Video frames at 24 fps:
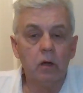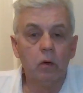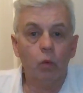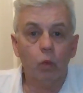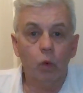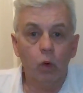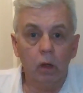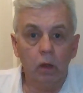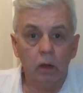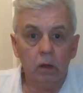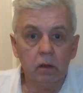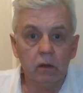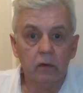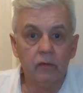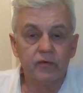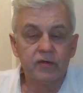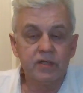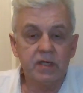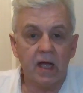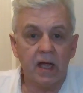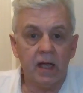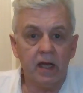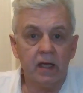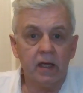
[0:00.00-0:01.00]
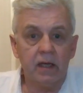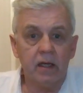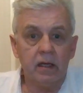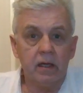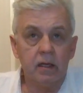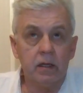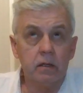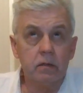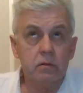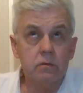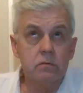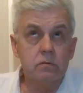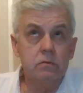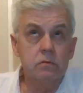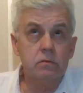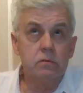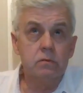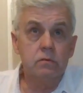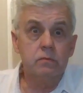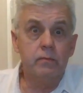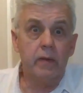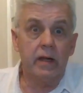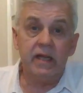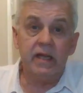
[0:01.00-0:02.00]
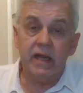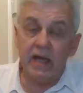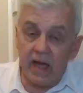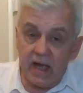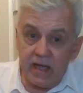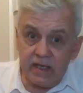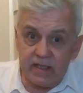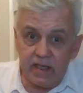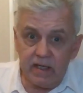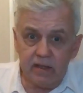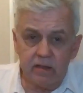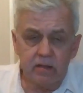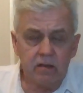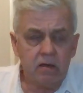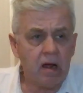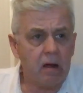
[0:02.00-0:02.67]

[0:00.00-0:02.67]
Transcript: Wolves and Man United.